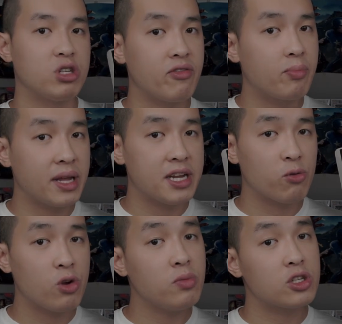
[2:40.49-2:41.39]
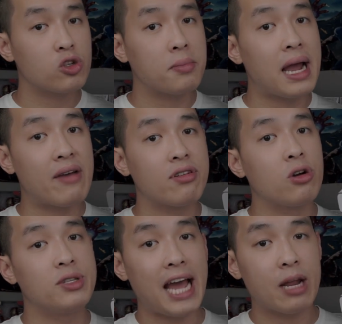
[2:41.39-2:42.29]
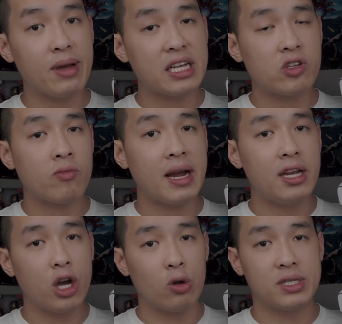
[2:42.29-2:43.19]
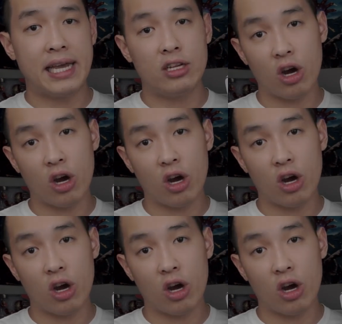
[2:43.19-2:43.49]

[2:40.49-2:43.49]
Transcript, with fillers: There's even plenty of room to store my Evernote database for my notes and